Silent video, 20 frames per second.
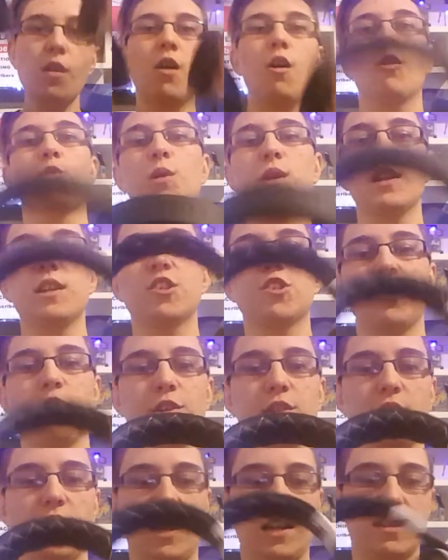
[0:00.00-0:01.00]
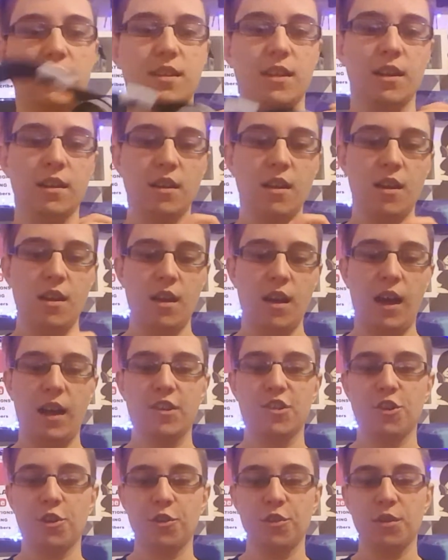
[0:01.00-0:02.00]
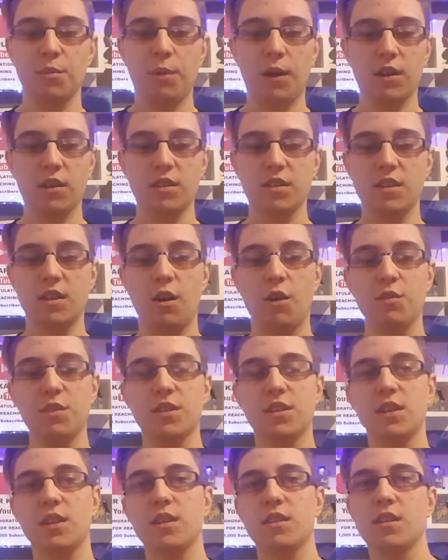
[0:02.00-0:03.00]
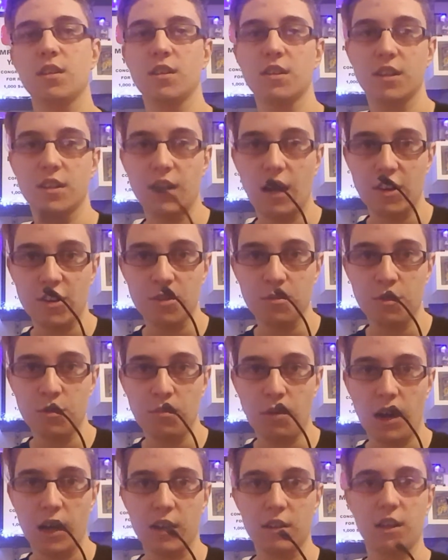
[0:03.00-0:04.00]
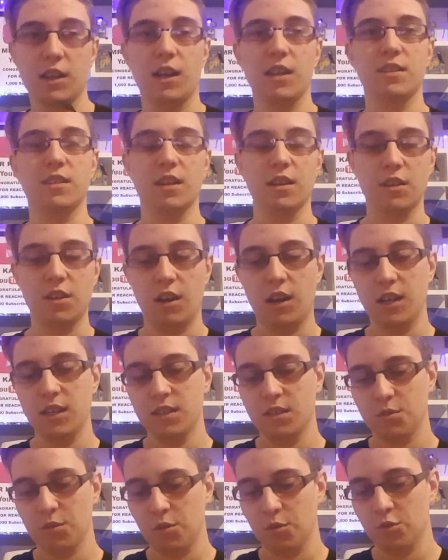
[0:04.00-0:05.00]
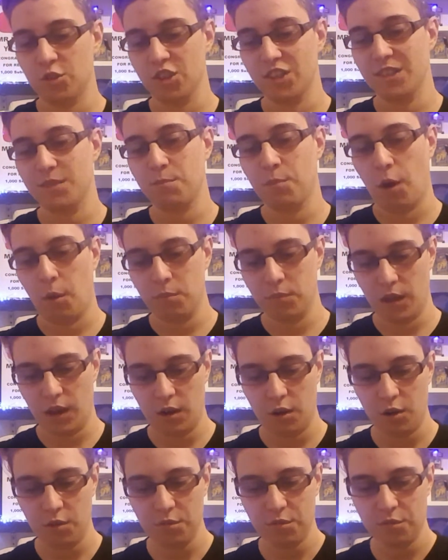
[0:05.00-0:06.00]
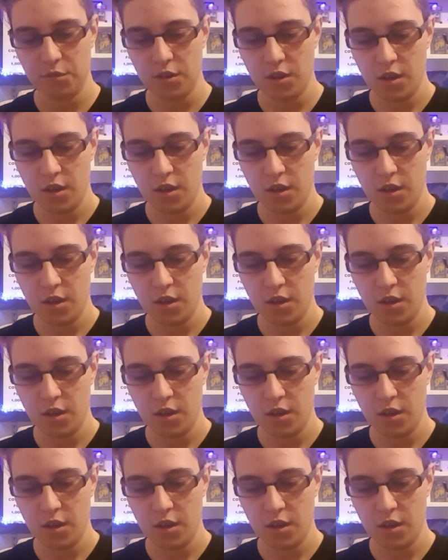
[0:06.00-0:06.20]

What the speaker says: I'll quickly show you the headset and show you the buttons. Now obviously it's a detachable mic, like I said guys, so we'll just pop that off.